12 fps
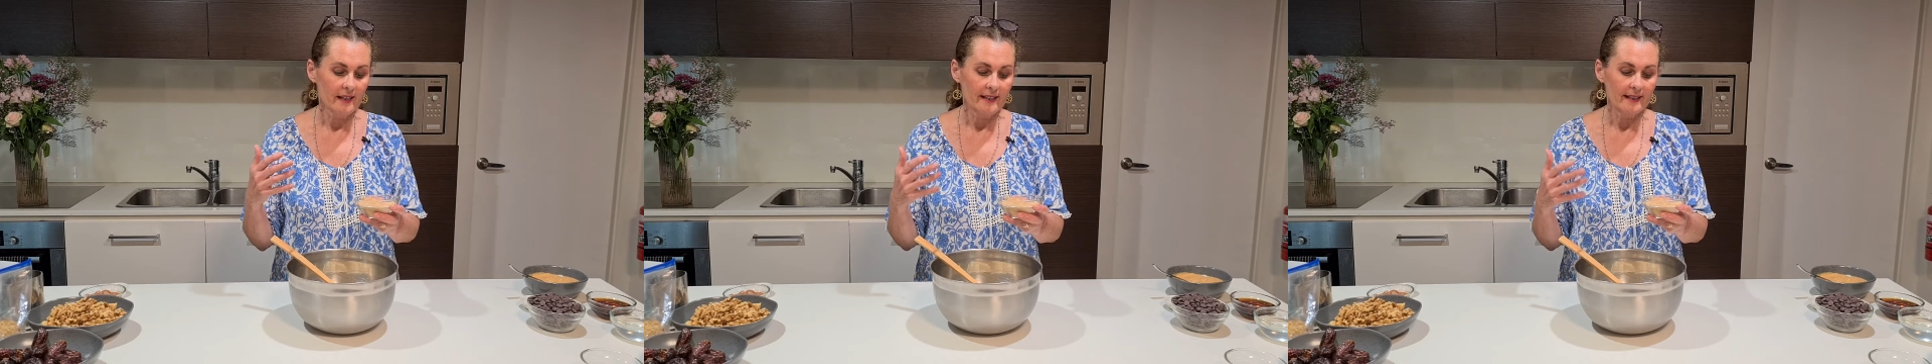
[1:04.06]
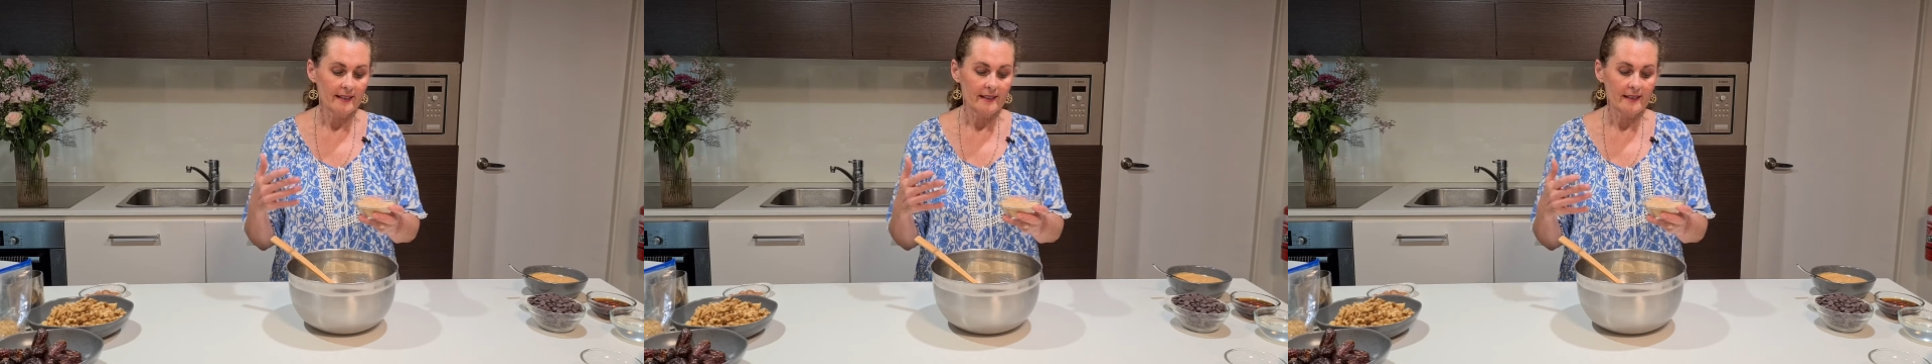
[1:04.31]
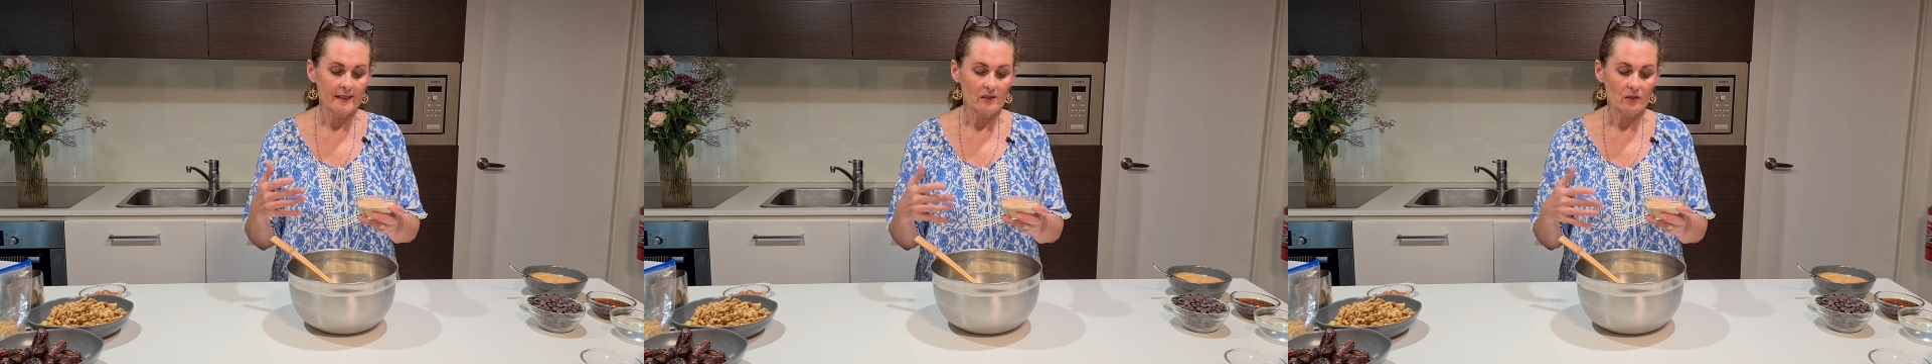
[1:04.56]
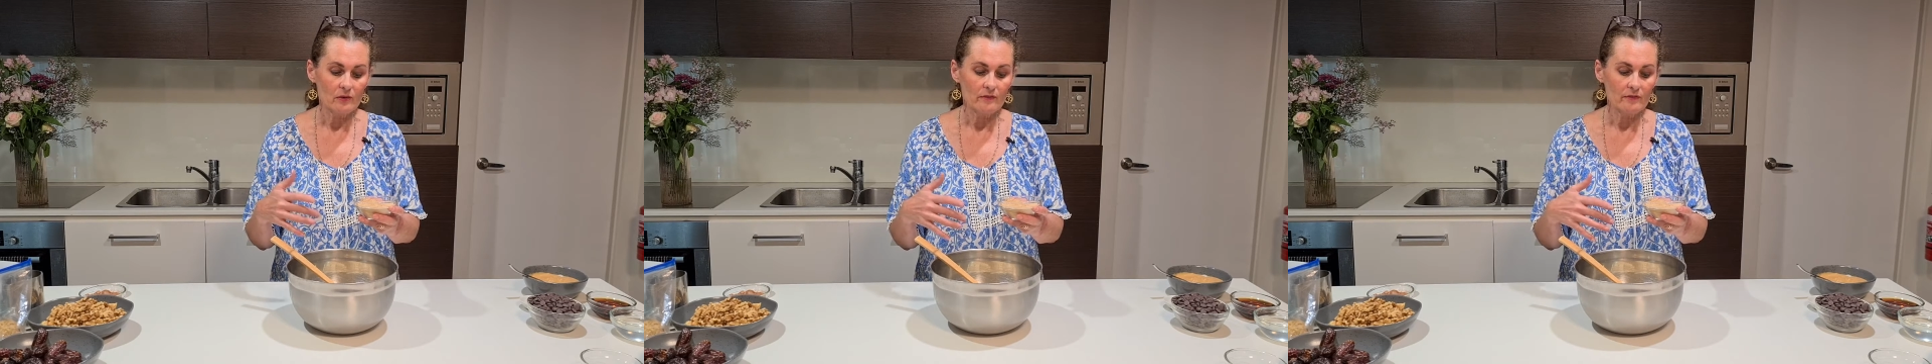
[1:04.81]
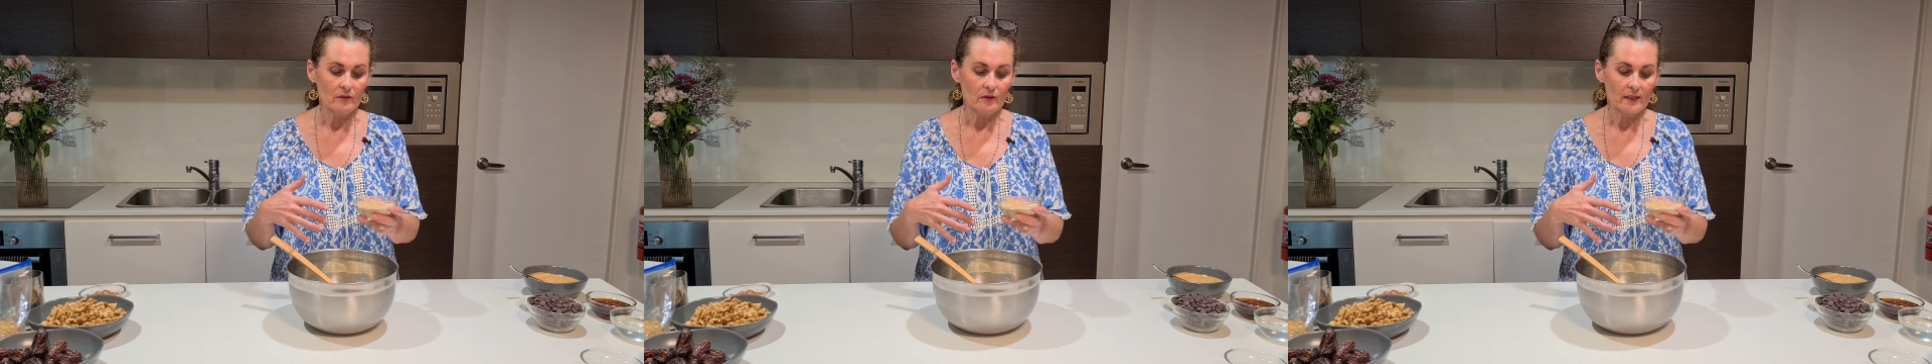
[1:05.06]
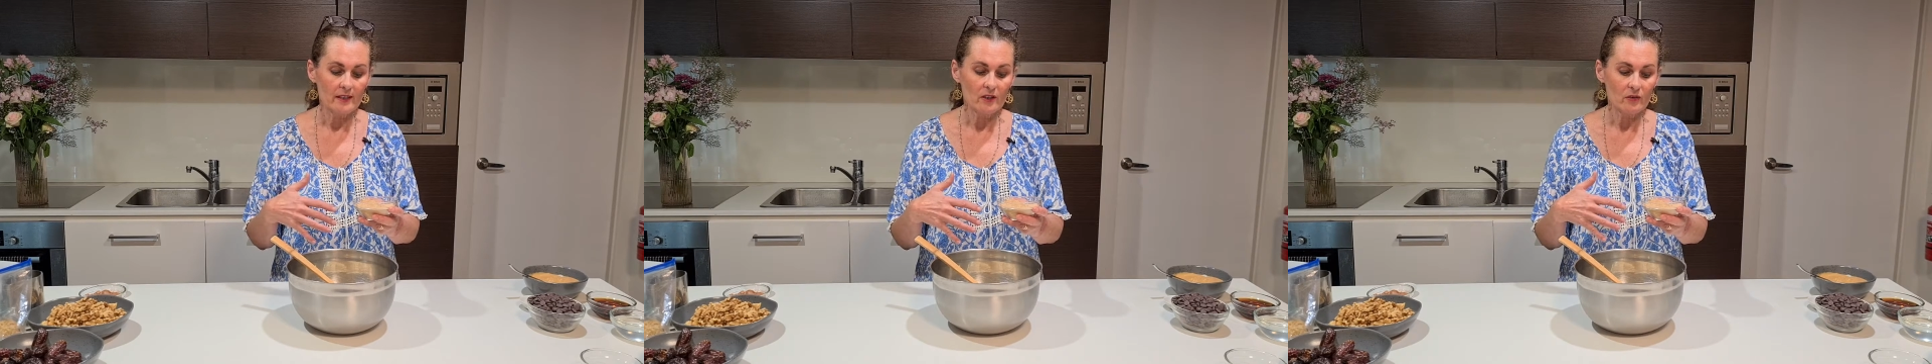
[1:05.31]
It is good for
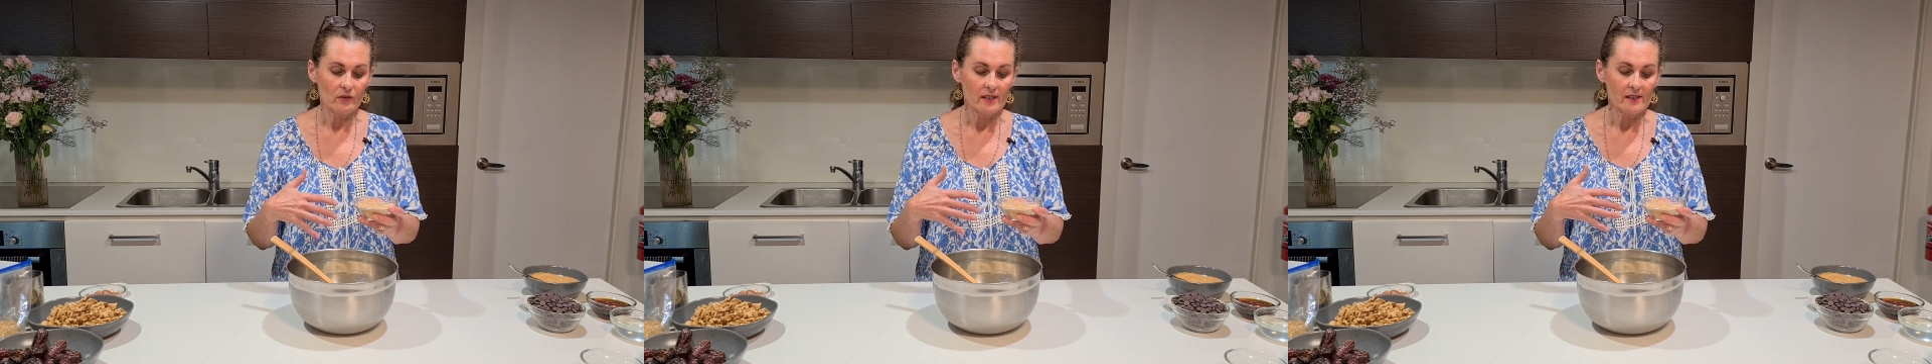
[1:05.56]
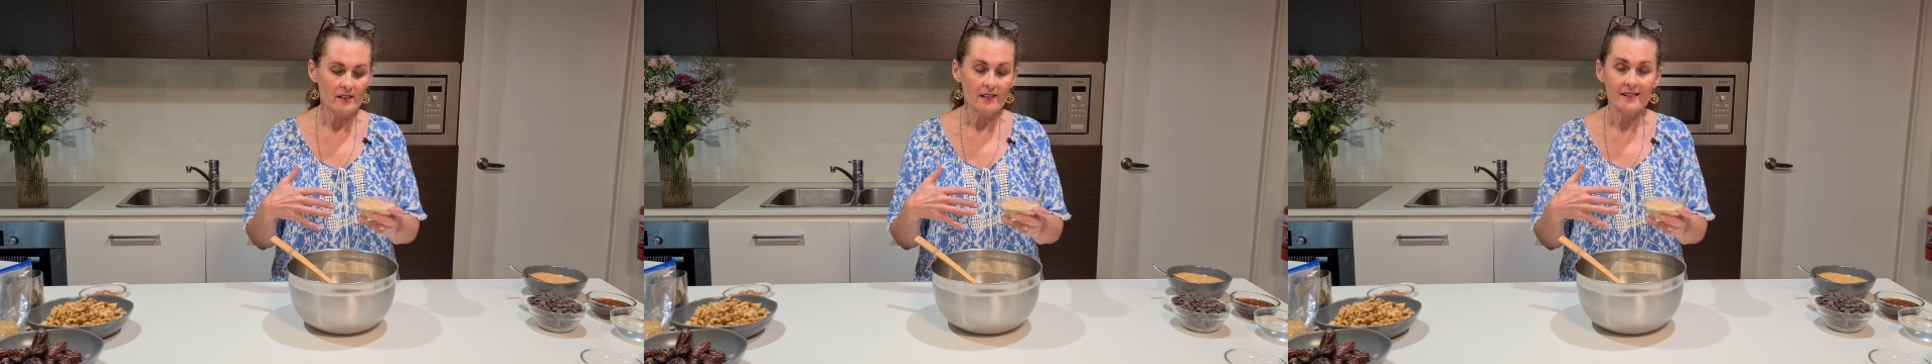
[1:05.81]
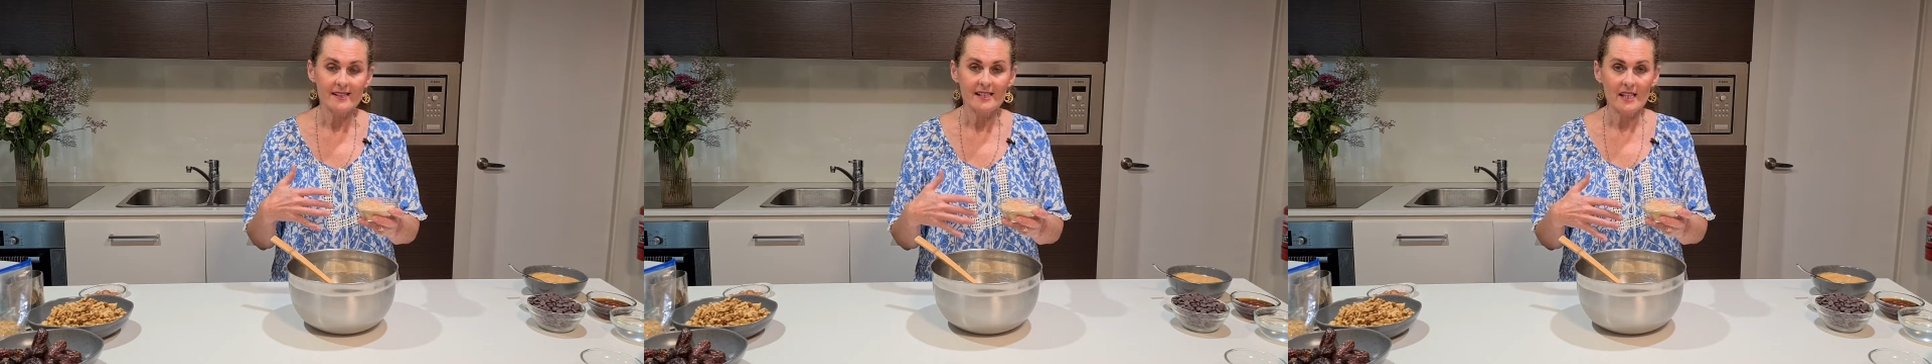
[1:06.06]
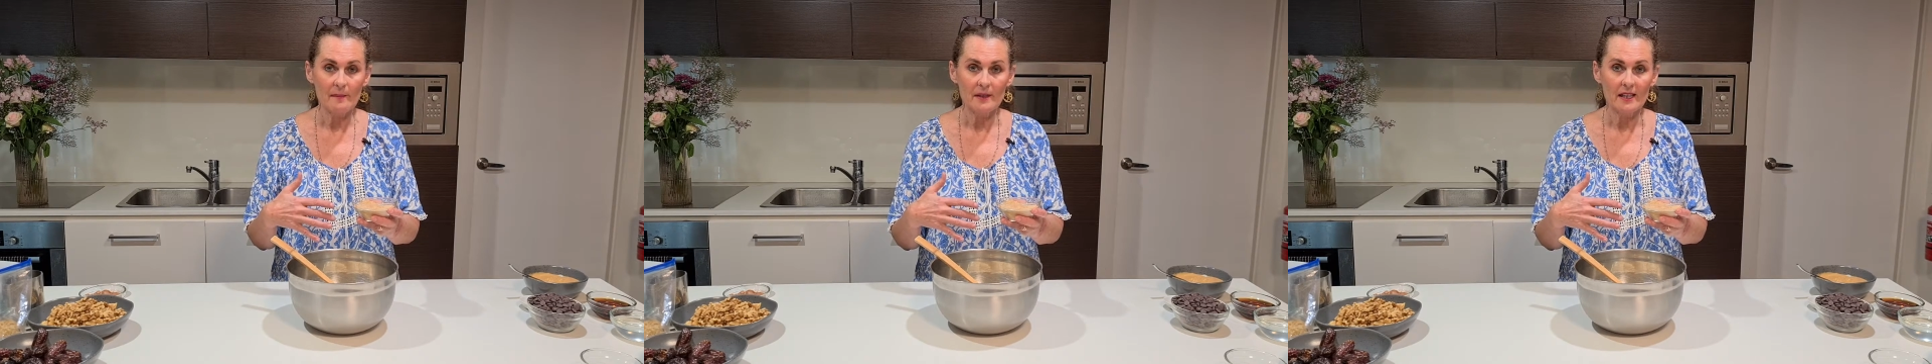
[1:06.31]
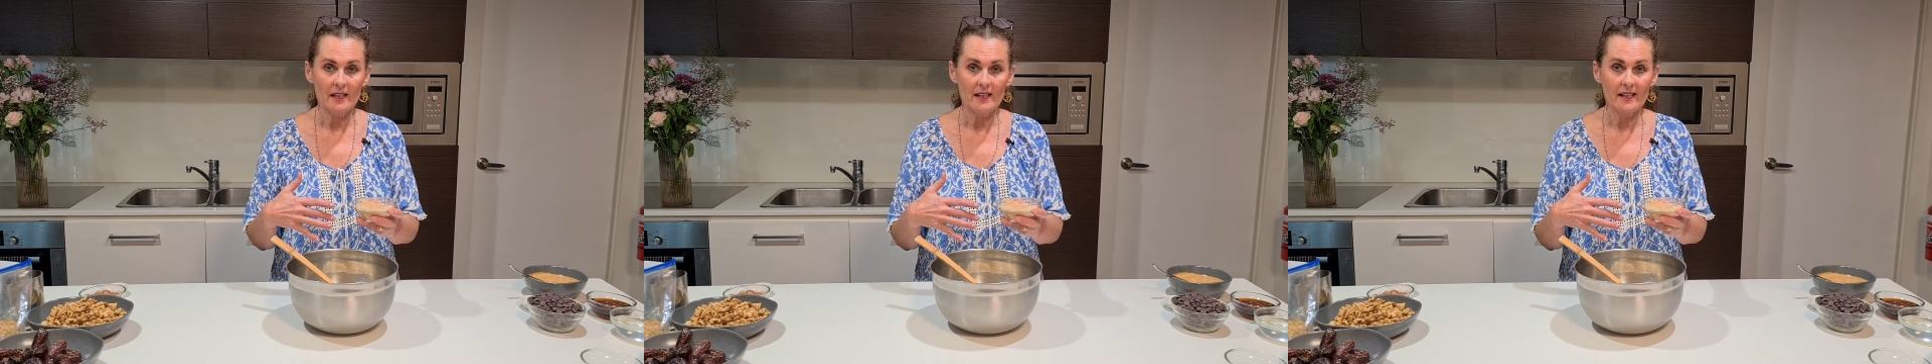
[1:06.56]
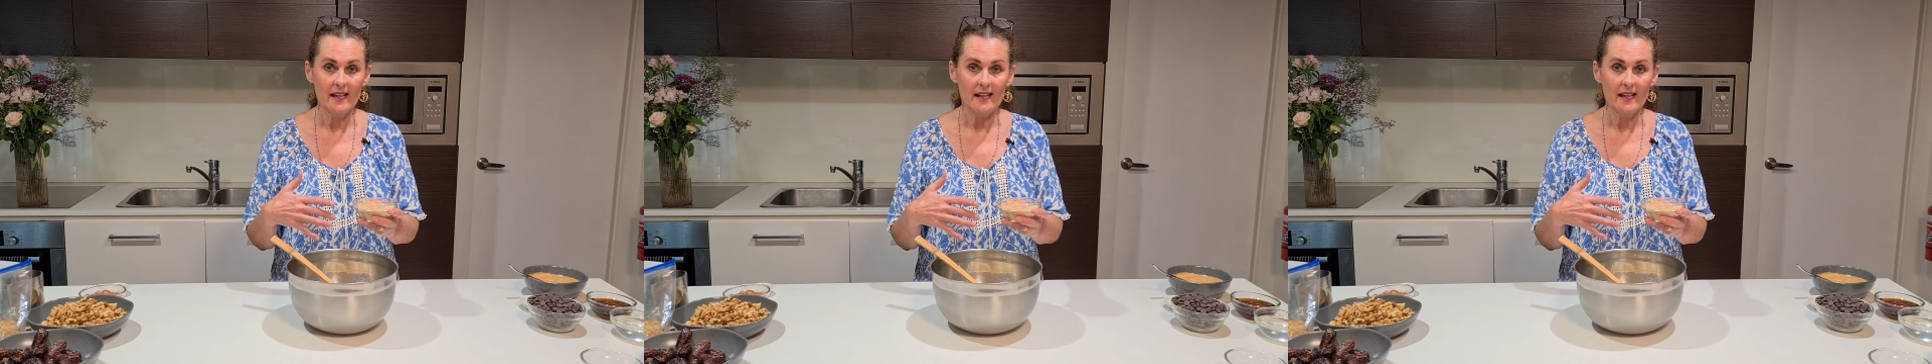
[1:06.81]
increasing stamina